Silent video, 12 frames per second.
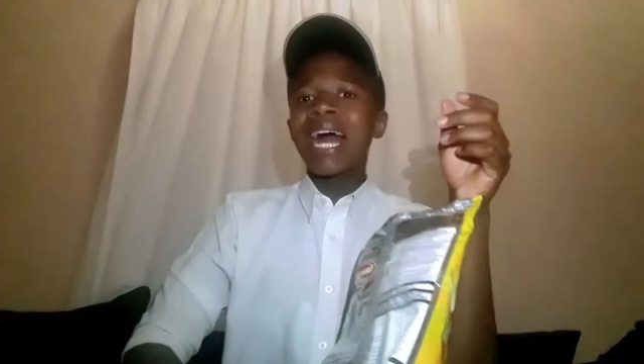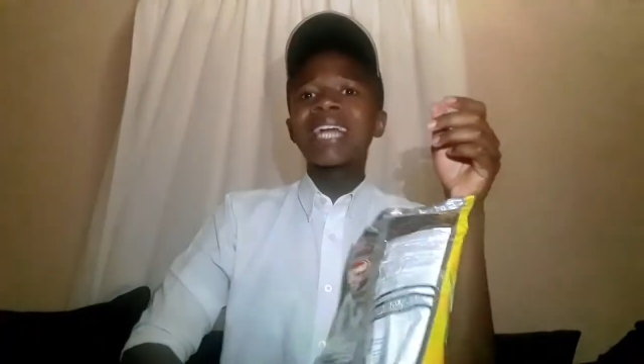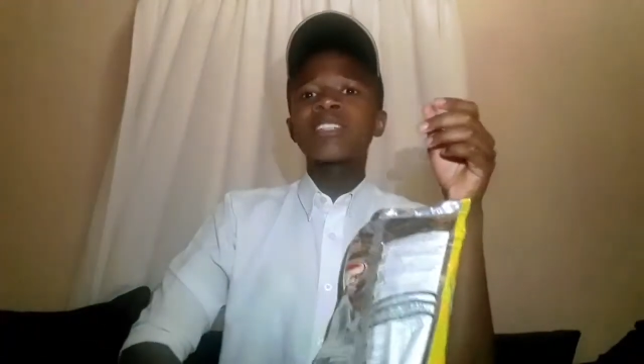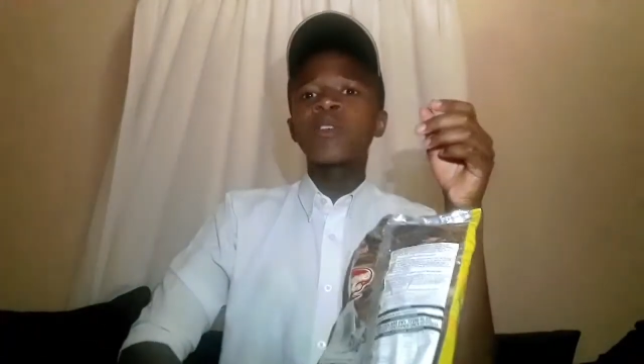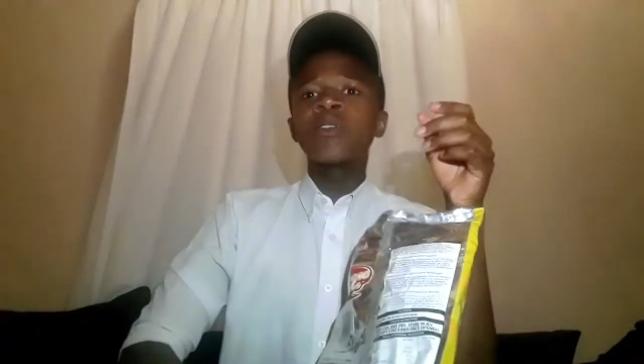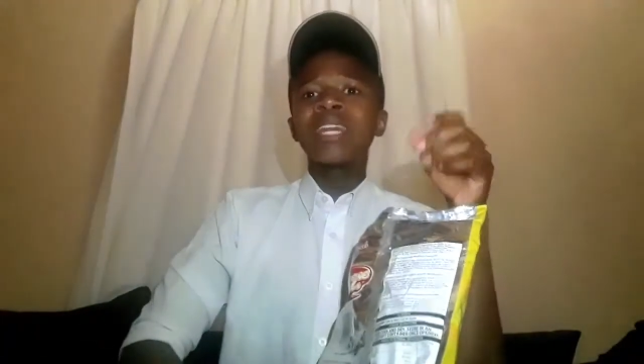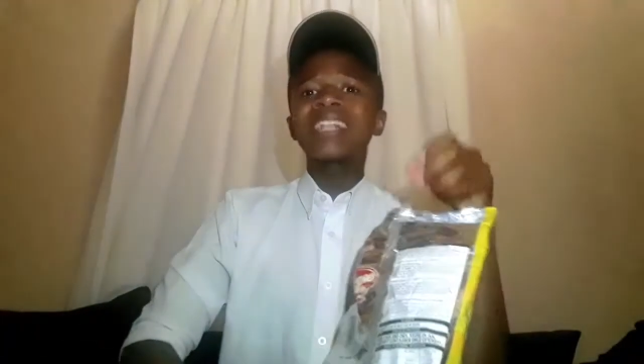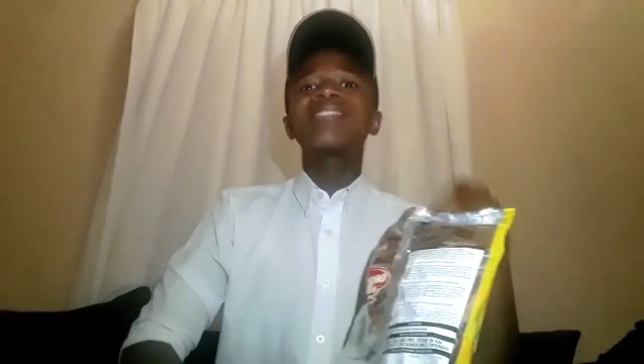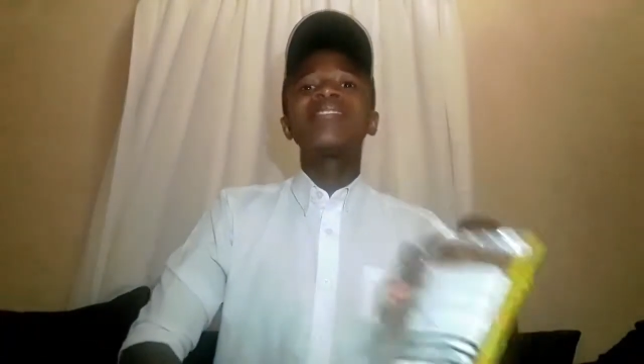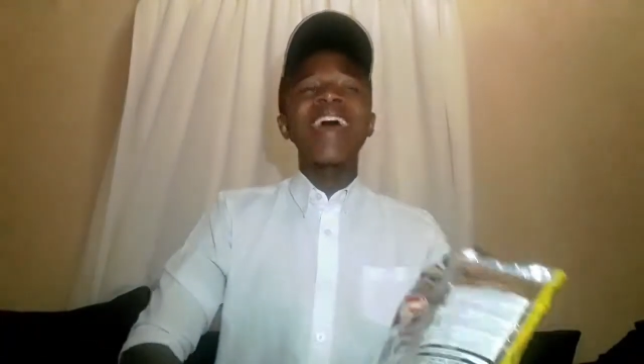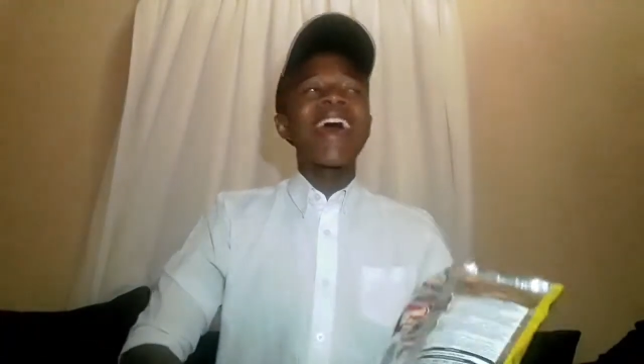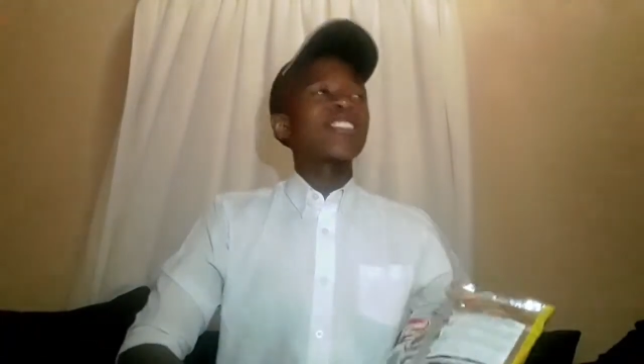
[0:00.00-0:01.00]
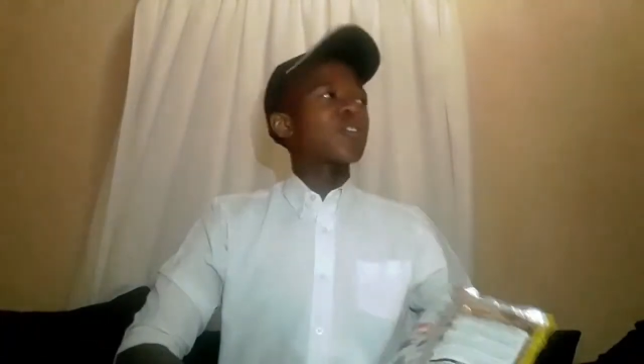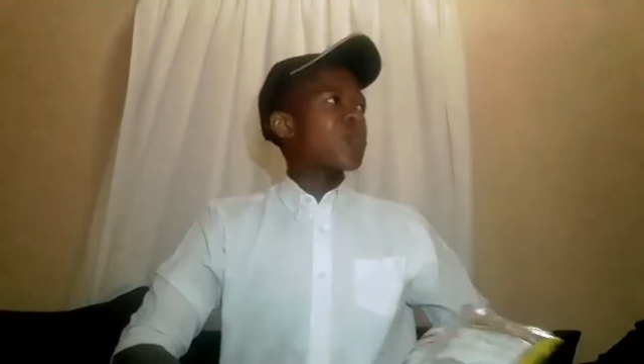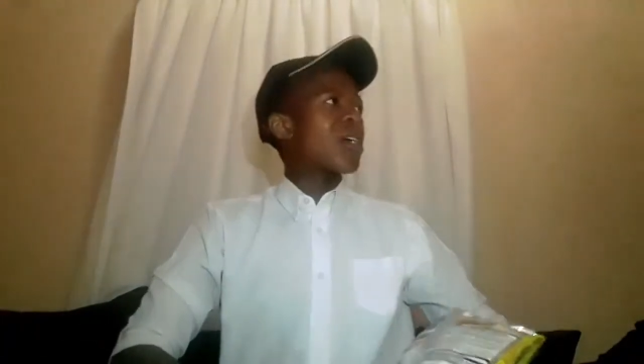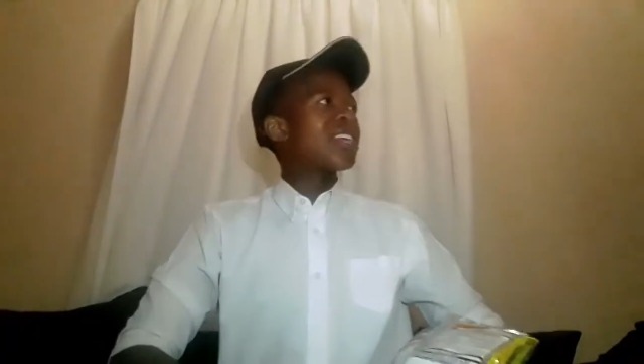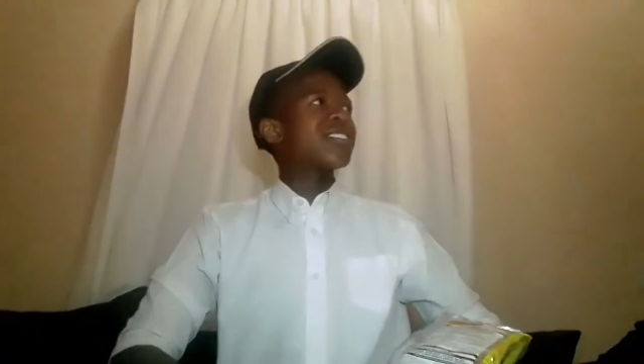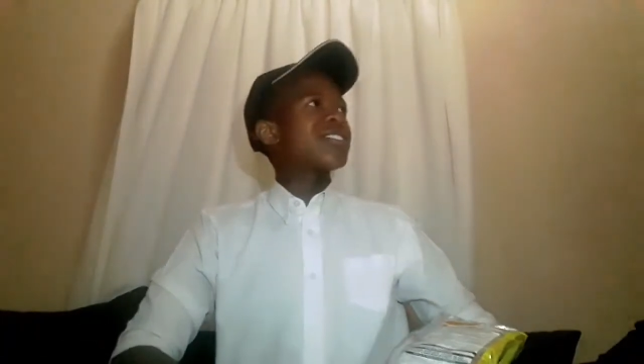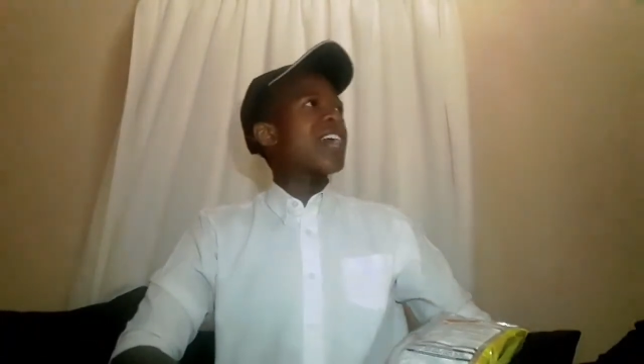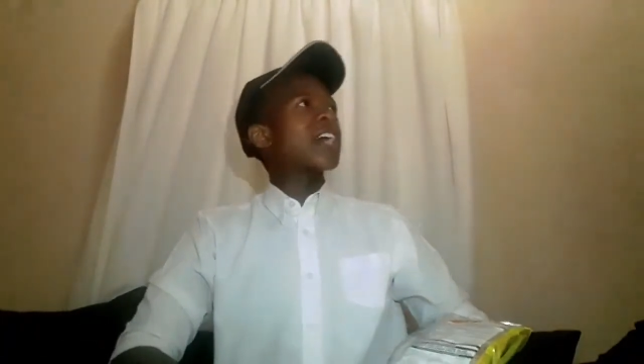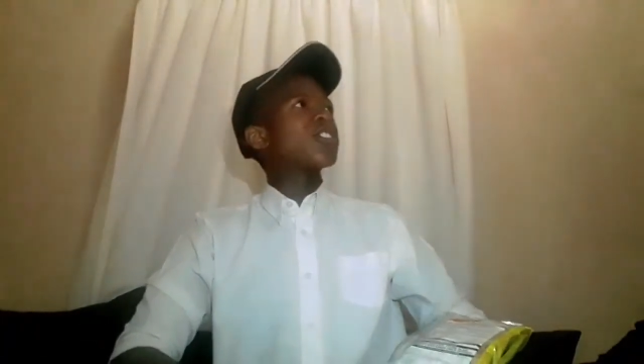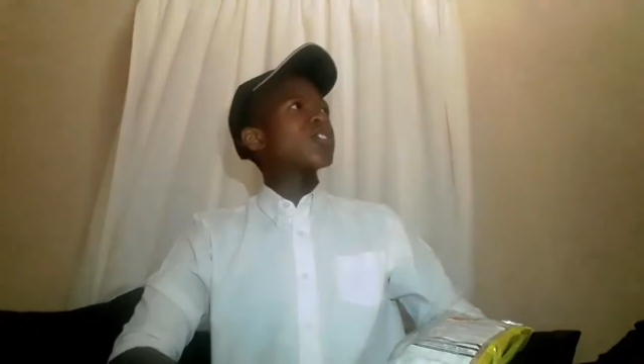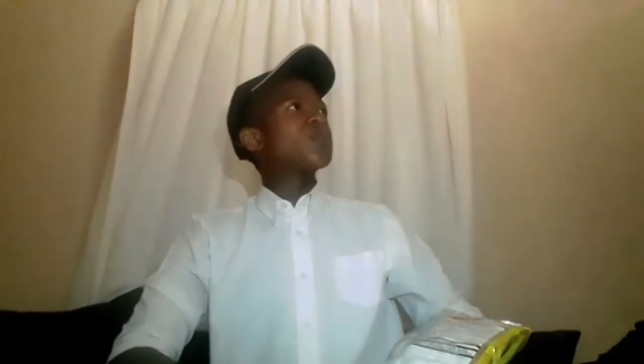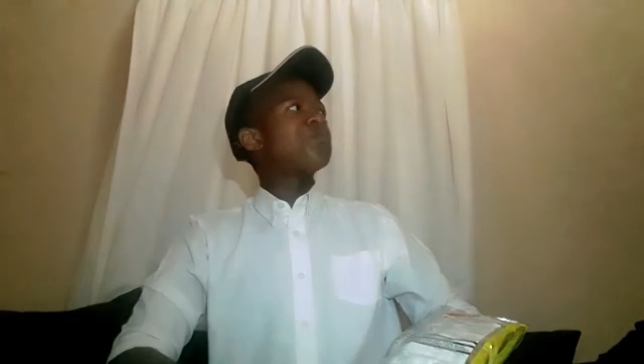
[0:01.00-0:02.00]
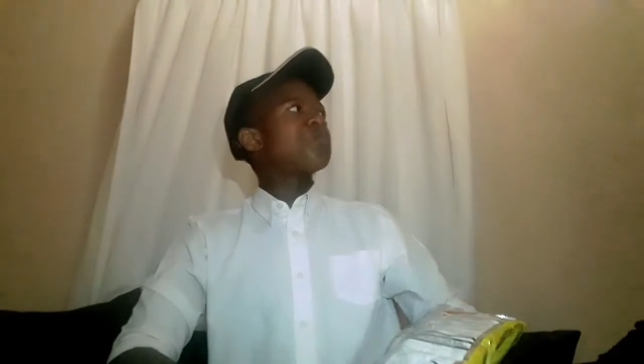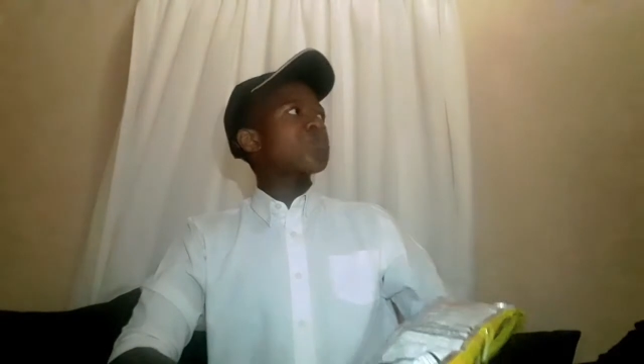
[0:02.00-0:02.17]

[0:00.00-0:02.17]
all right, dude, let's dash, bro. Let's dash.